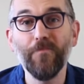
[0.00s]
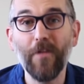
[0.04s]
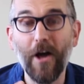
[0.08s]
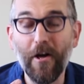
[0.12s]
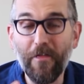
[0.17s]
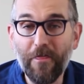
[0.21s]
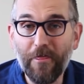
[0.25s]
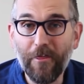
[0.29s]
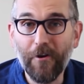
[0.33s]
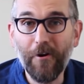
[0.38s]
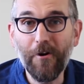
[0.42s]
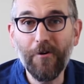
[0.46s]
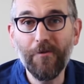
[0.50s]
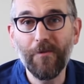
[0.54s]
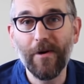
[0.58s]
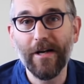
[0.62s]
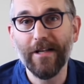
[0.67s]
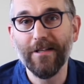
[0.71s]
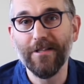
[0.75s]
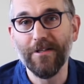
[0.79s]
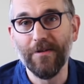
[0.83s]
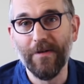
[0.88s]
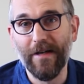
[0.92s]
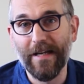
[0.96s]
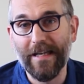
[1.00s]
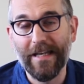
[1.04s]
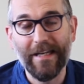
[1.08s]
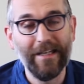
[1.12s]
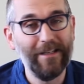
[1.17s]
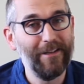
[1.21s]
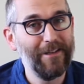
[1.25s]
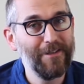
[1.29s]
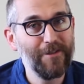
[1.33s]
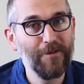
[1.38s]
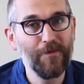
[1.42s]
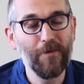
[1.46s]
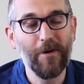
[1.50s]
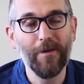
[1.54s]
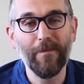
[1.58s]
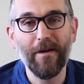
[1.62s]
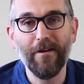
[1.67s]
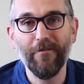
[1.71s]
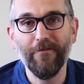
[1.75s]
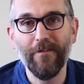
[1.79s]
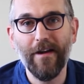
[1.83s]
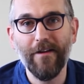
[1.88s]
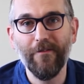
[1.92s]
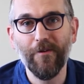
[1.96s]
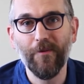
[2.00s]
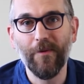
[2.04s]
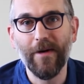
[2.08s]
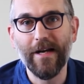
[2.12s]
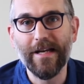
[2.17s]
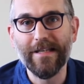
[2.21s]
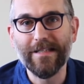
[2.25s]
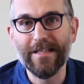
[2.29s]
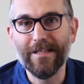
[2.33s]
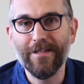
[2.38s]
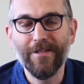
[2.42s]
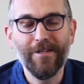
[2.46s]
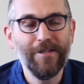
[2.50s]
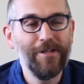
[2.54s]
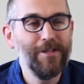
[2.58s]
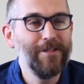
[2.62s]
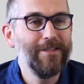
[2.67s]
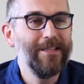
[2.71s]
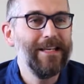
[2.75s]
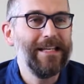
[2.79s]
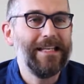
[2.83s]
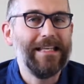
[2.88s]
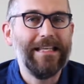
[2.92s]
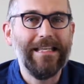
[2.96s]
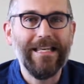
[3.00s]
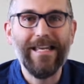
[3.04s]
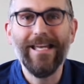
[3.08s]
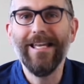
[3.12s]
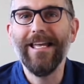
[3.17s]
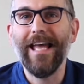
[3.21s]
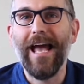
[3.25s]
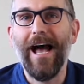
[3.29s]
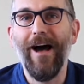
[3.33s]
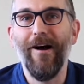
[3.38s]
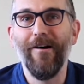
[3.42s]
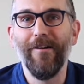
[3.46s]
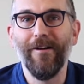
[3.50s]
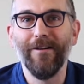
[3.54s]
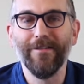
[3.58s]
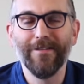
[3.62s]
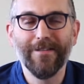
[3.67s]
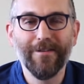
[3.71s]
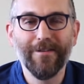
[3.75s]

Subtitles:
A third way to do it, and this is one of my favorite ways, is to just geek out on